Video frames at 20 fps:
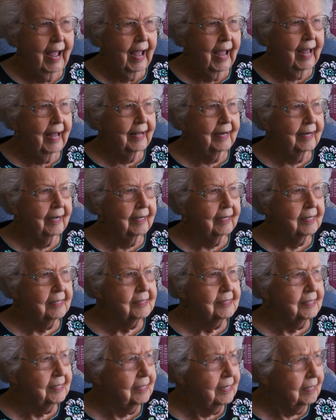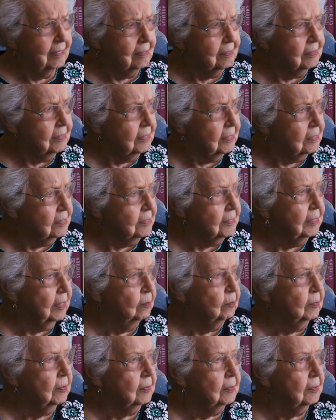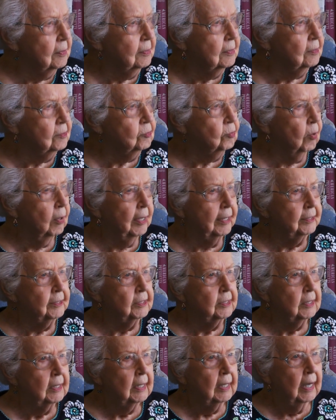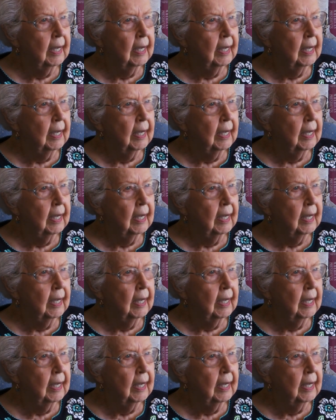And I said, yeah, it seemed strange.